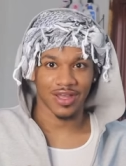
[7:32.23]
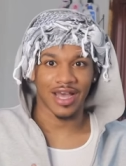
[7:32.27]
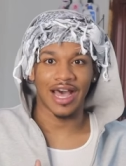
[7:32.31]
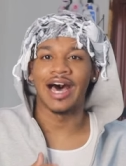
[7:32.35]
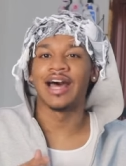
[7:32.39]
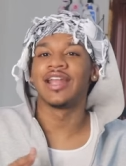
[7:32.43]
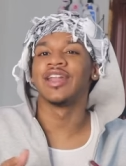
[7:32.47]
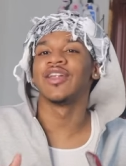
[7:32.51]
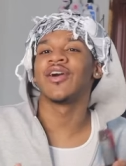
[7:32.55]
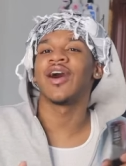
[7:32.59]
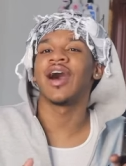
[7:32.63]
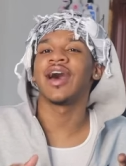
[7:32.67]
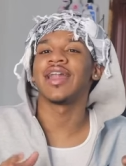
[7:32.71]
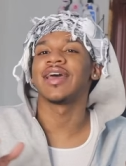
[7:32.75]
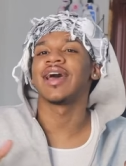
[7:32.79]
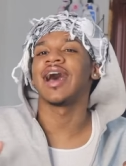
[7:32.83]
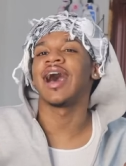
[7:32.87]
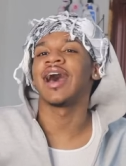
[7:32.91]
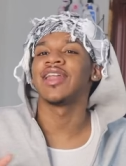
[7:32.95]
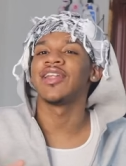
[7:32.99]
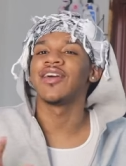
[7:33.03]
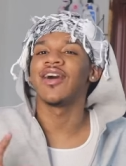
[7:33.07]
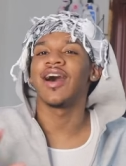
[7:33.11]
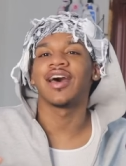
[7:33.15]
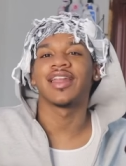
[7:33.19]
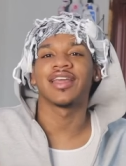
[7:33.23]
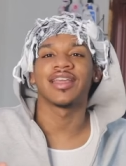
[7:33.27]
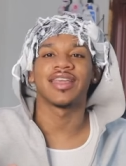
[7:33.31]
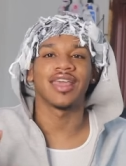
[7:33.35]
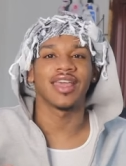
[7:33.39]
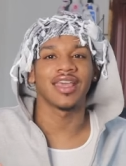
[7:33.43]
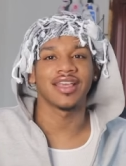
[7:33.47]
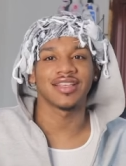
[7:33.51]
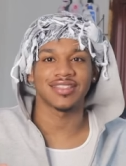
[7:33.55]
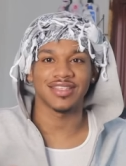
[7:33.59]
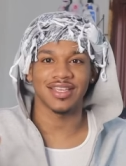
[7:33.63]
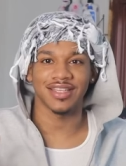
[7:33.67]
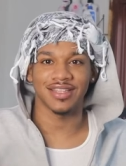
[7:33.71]
I know how to, I know how the
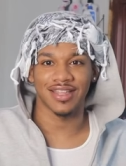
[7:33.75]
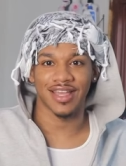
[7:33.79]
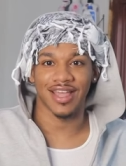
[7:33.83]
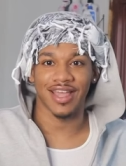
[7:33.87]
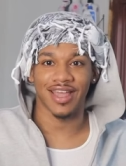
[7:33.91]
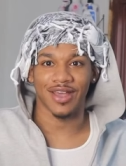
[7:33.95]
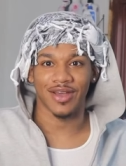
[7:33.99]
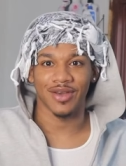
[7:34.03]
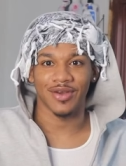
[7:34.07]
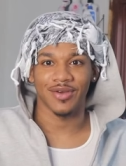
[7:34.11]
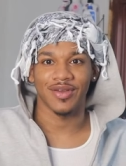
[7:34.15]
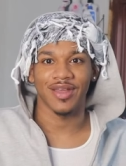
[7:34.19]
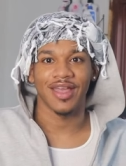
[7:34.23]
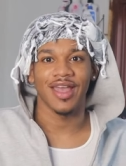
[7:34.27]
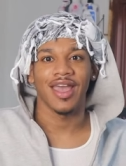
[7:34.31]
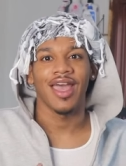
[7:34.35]
gays get down.